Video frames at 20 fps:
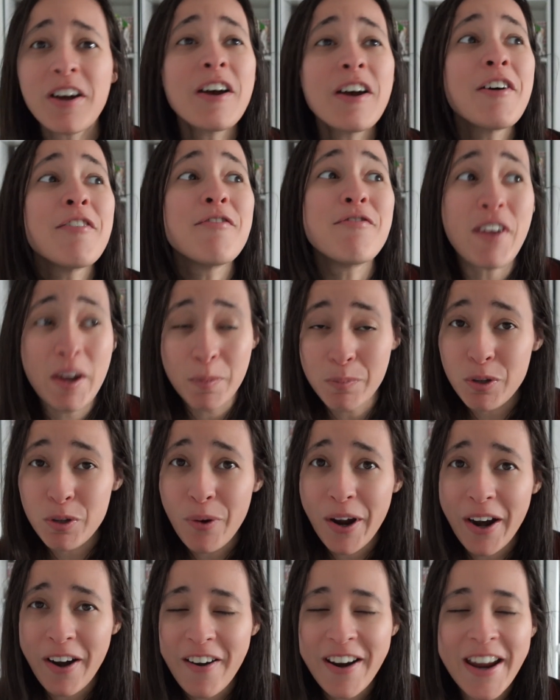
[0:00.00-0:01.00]

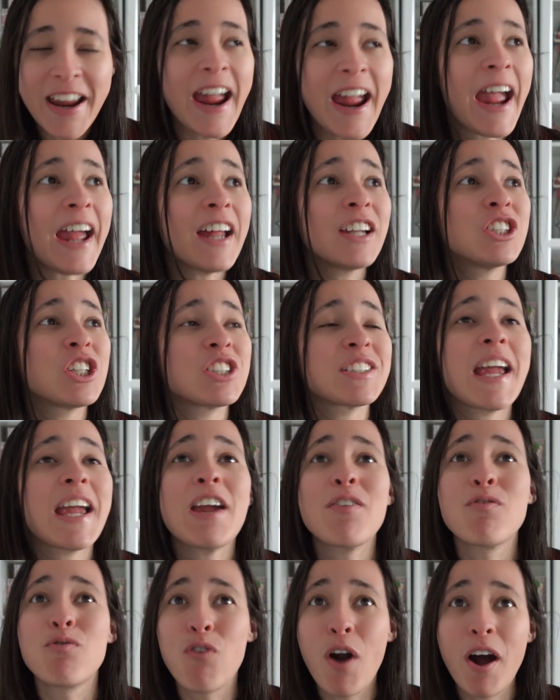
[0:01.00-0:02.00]
February and just a
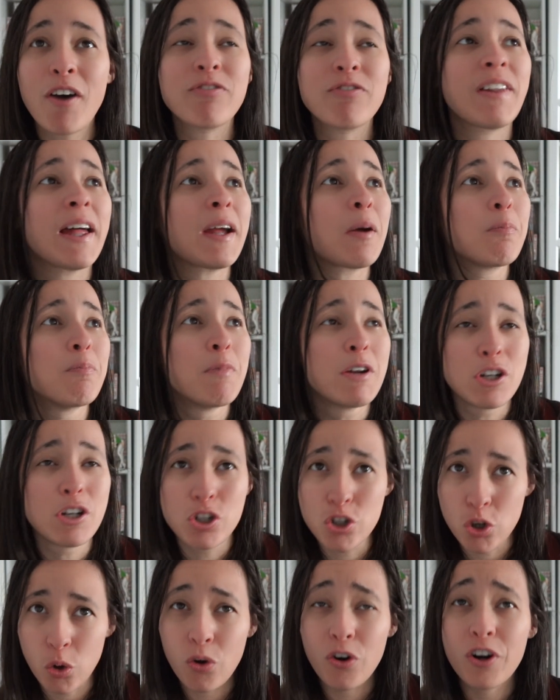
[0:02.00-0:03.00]
rough
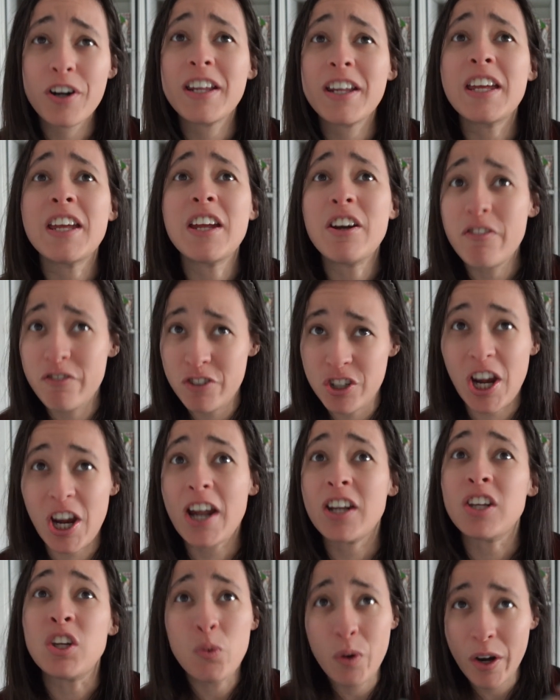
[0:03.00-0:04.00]
majority of
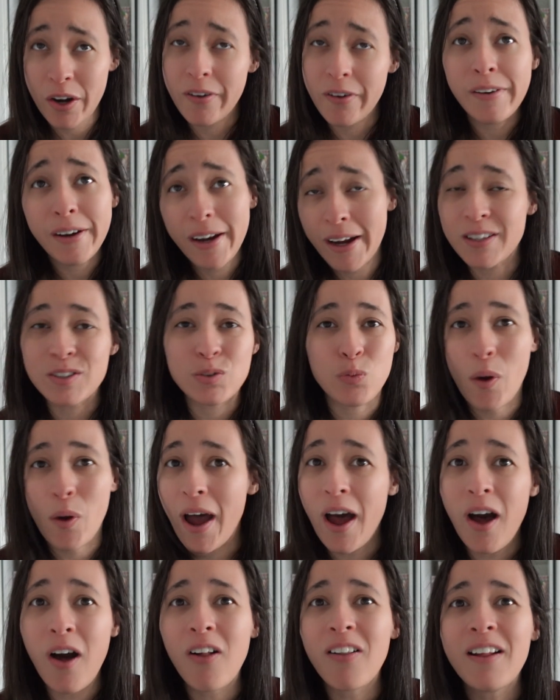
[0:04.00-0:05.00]
January as
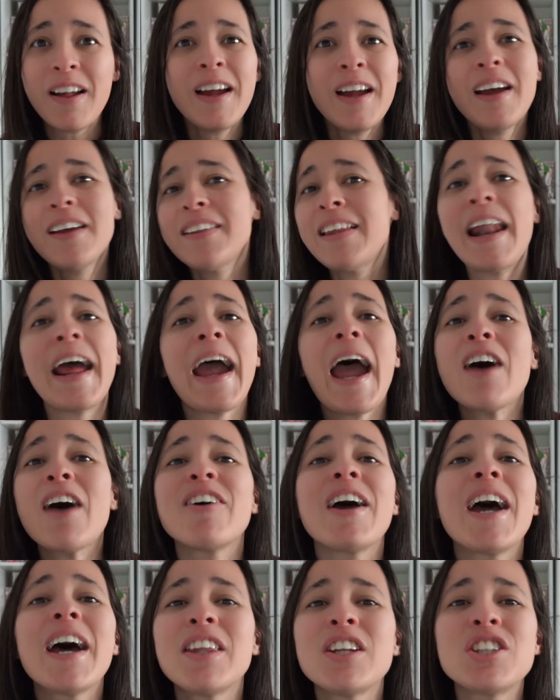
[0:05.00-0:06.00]
well that I haven't
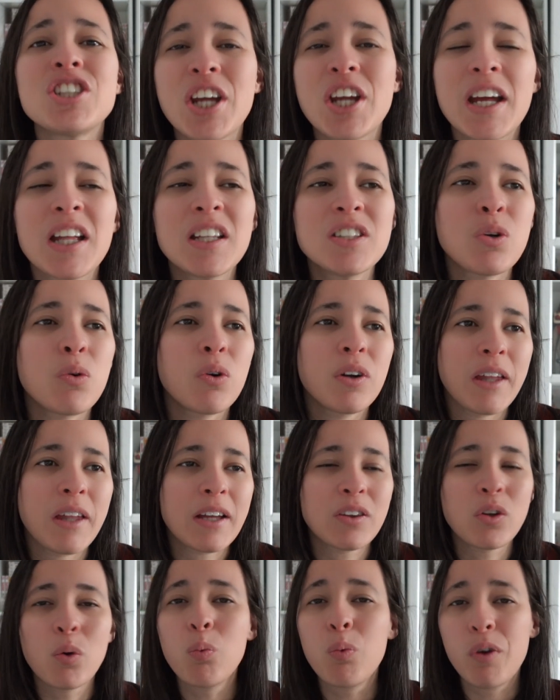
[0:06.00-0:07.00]
had the chance or
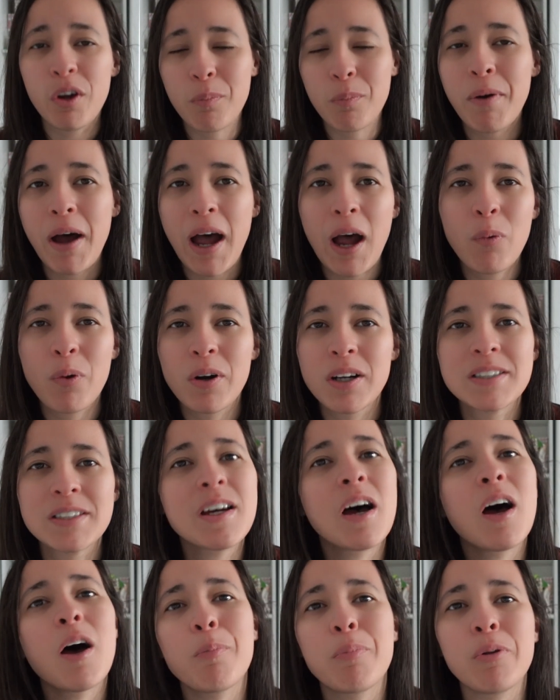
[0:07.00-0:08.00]
the willpower to
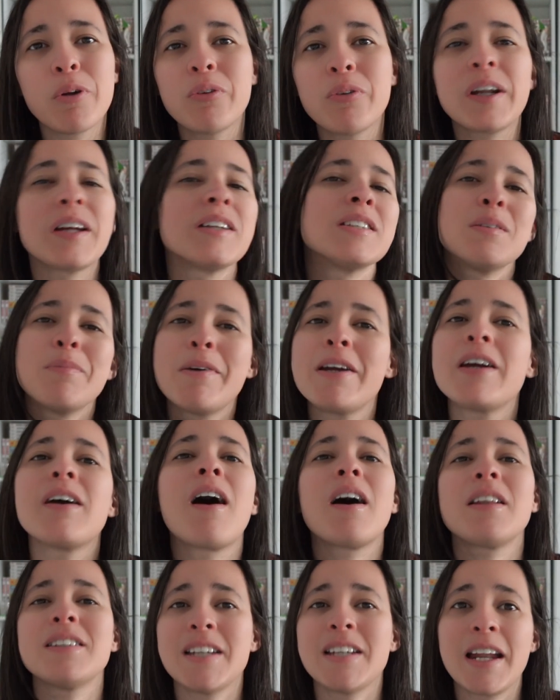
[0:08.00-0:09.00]
upload and to make
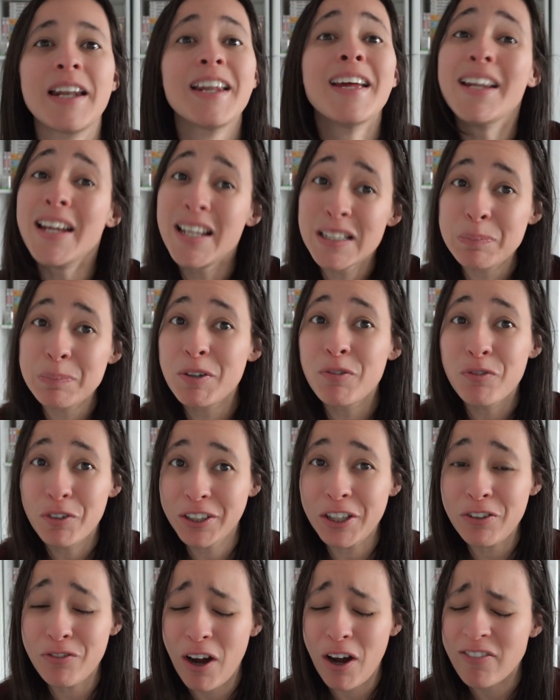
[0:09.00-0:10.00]
content. It has been
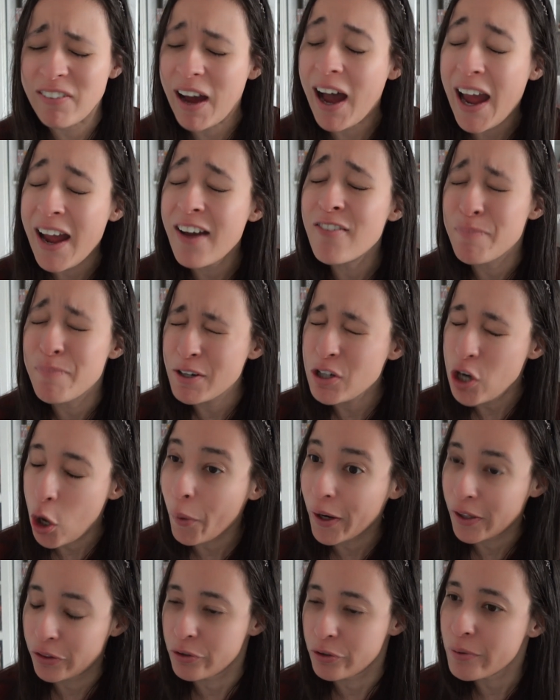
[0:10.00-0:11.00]
really rough. I have been
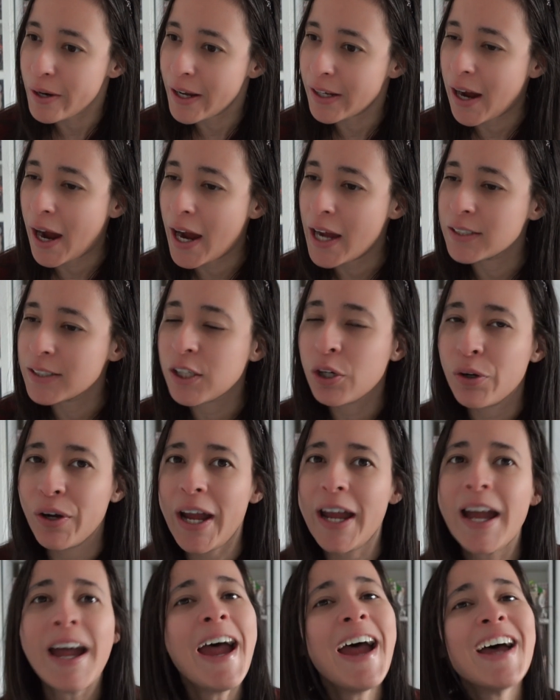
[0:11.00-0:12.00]
going through it, guys,
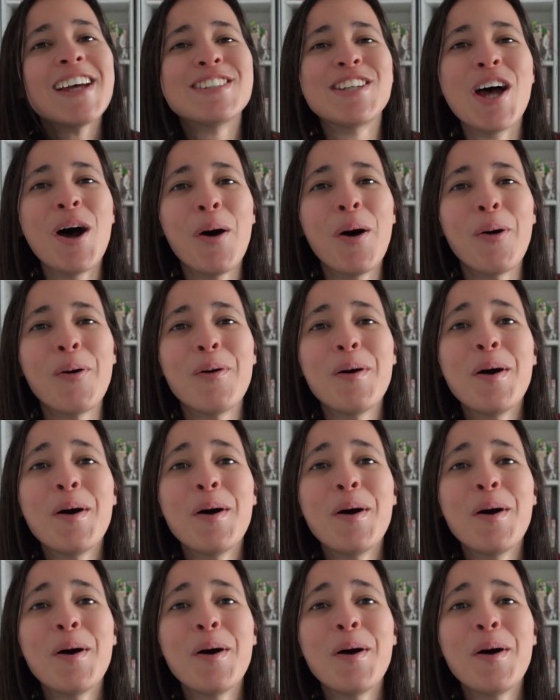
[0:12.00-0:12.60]
okay? So